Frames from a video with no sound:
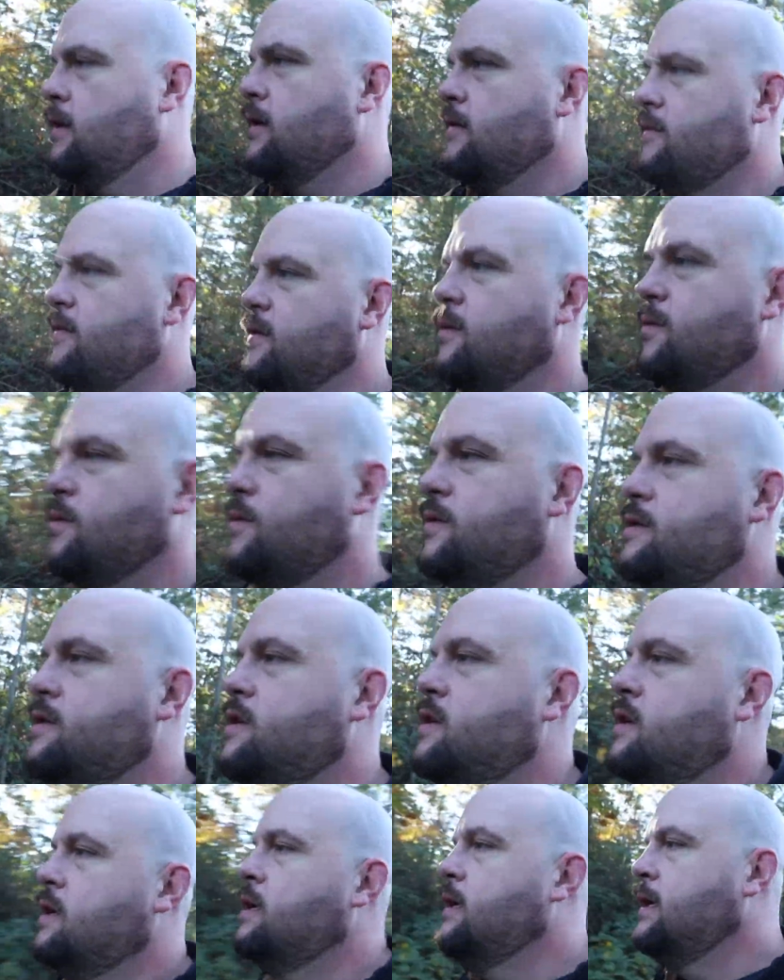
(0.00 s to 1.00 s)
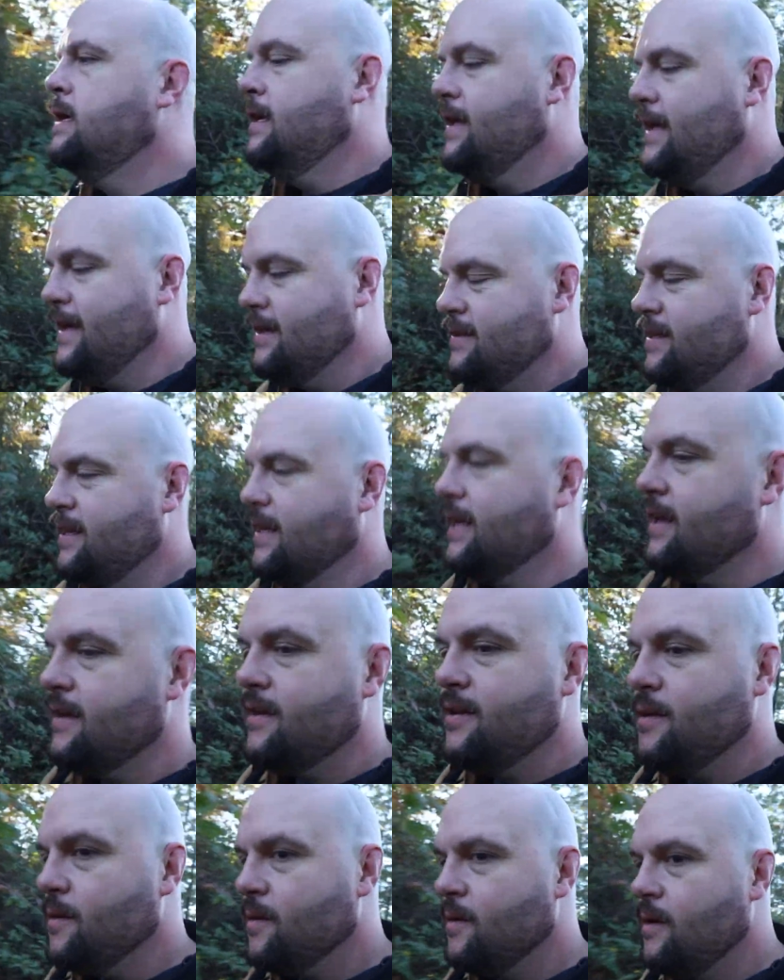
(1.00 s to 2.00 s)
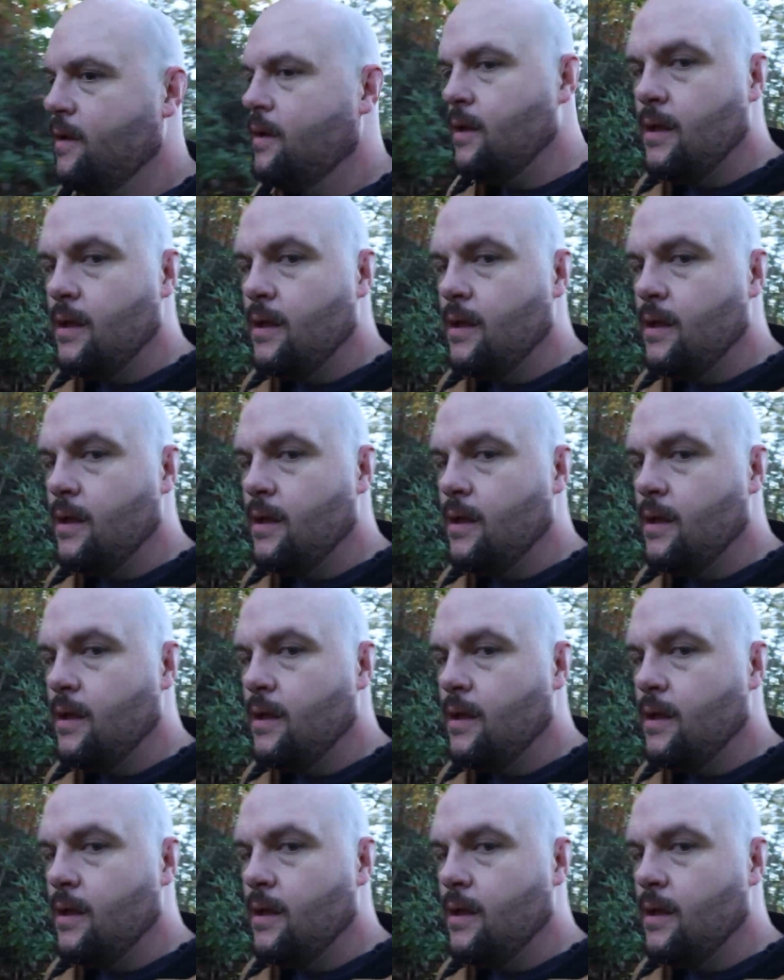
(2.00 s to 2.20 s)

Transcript: of the gorge, easy to get to.